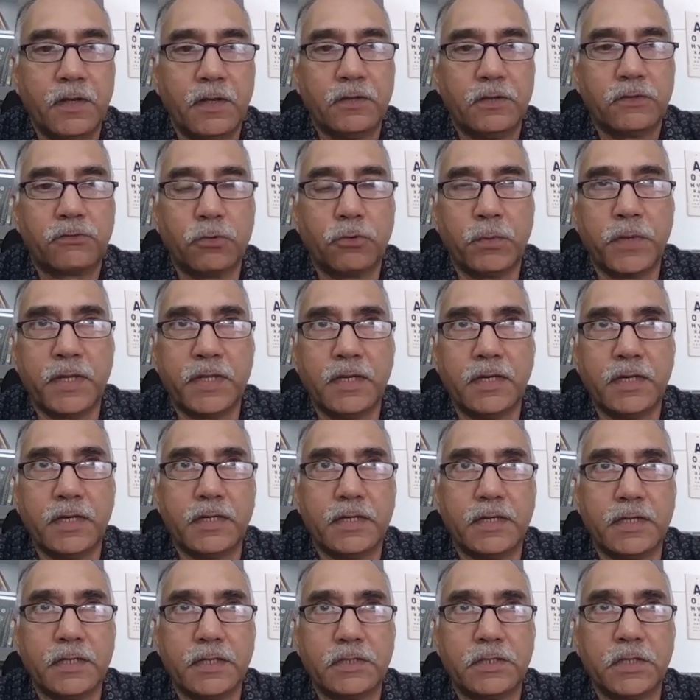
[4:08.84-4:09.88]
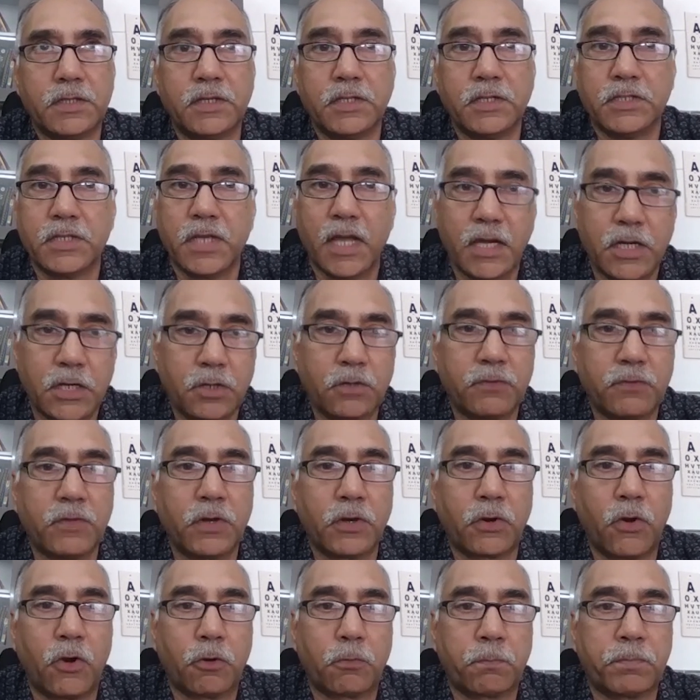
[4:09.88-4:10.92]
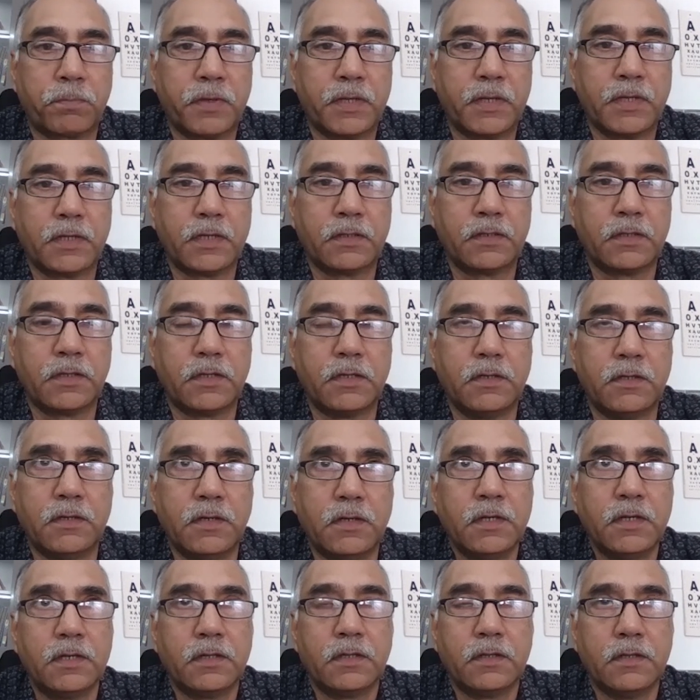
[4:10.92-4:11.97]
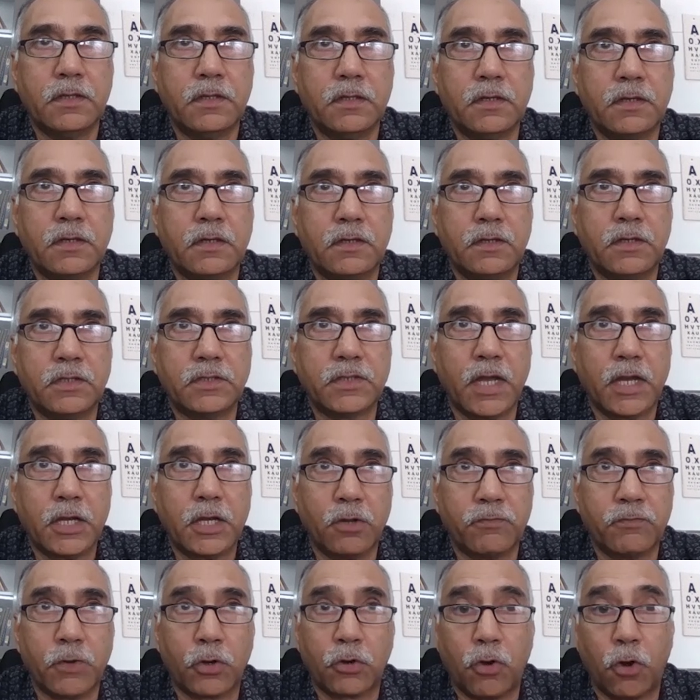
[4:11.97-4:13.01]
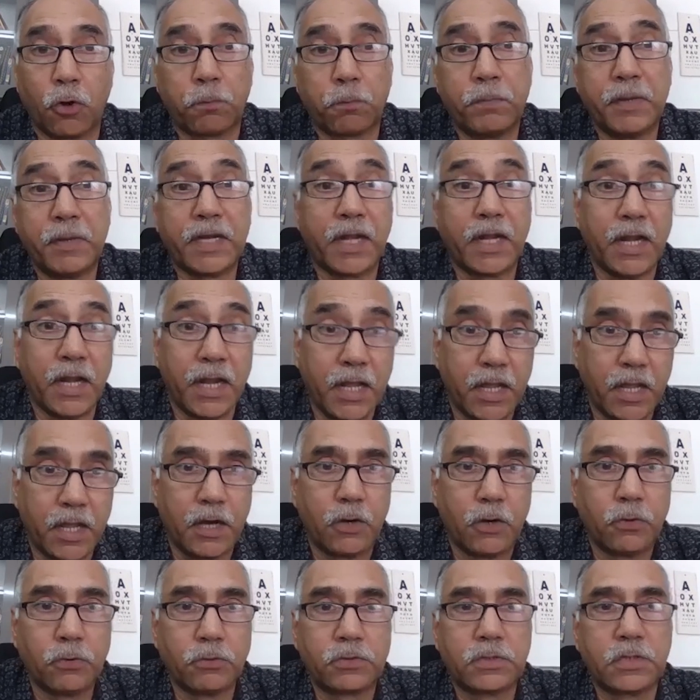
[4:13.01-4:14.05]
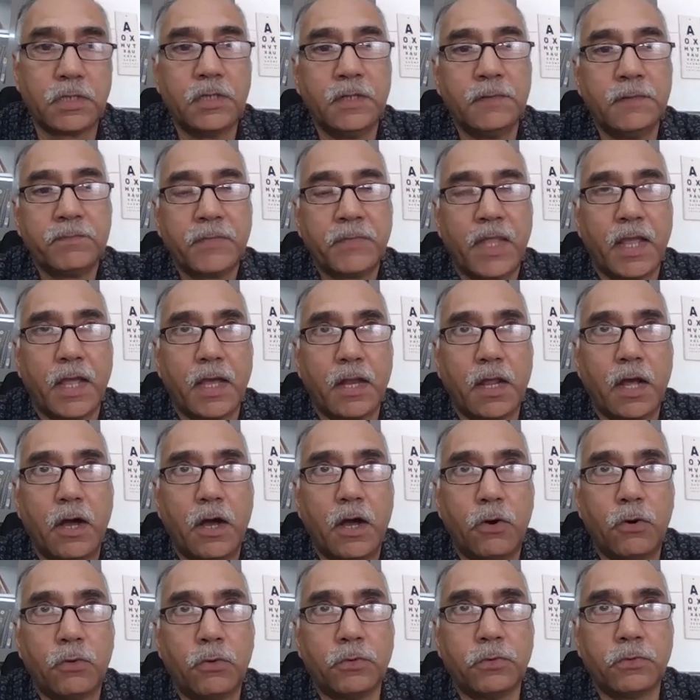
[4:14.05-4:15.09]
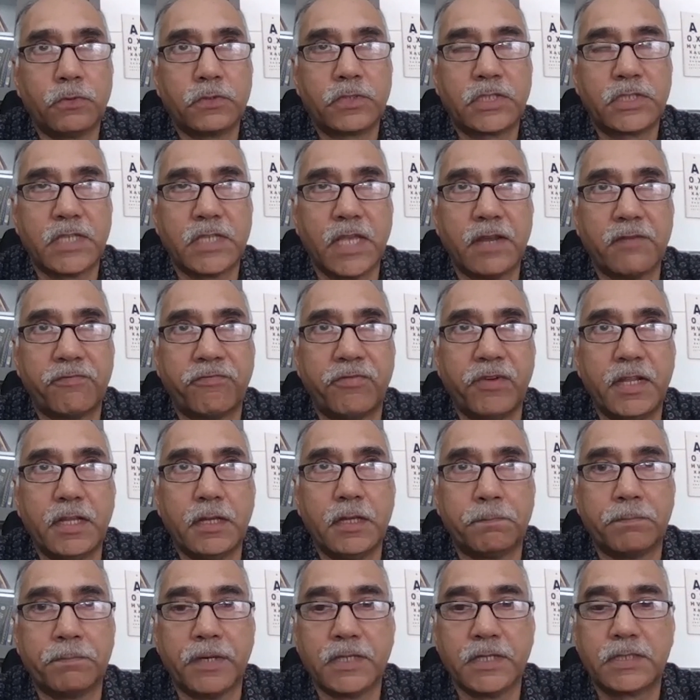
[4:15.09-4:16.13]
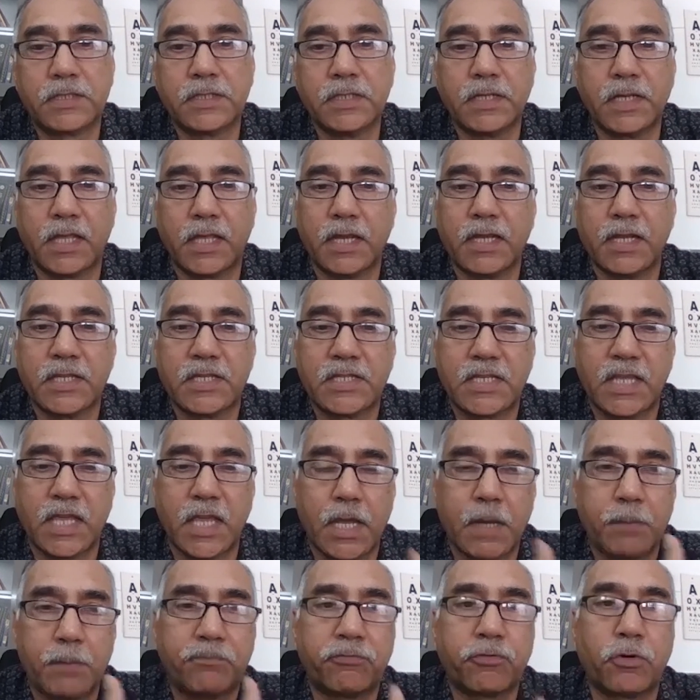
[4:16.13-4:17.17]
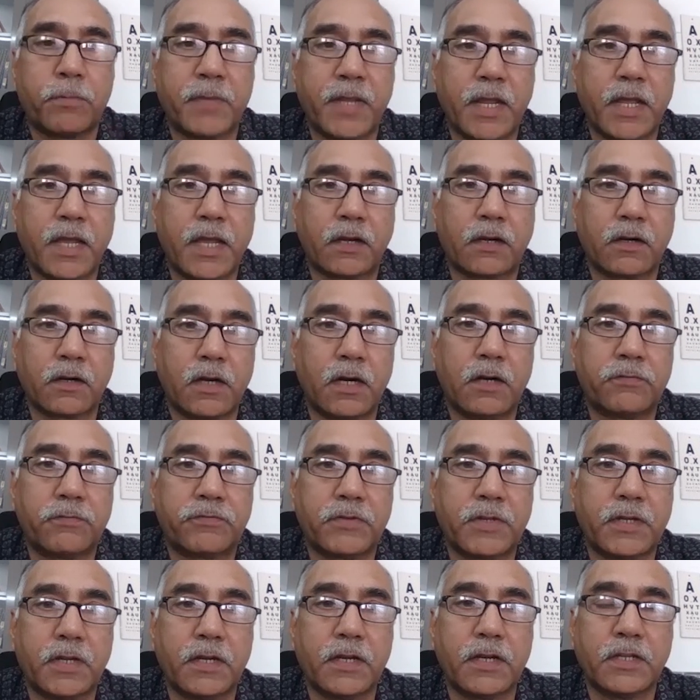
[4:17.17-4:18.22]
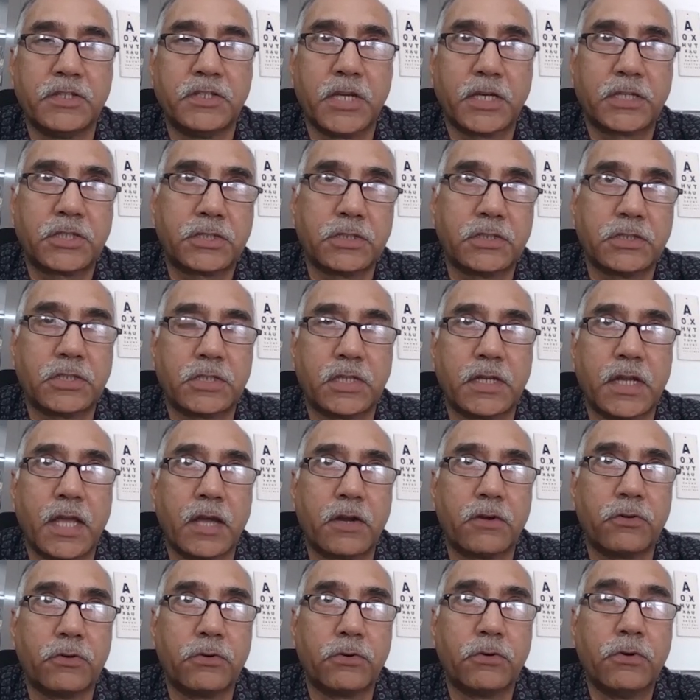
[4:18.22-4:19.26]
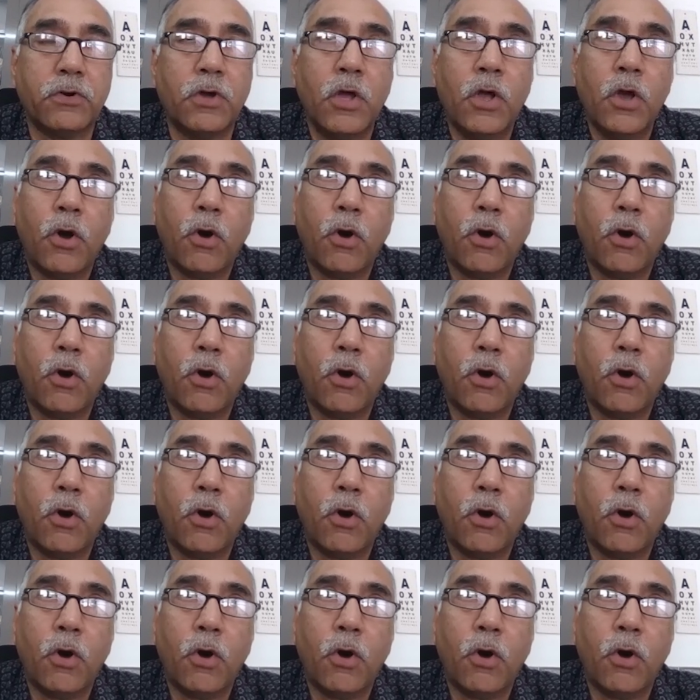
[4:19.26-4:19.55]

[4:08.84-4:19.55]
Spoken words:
So whether it is the design of the cockpit, the design of the cockpit layout, and how safely a person can escape from an aircraft in an ejection scenario.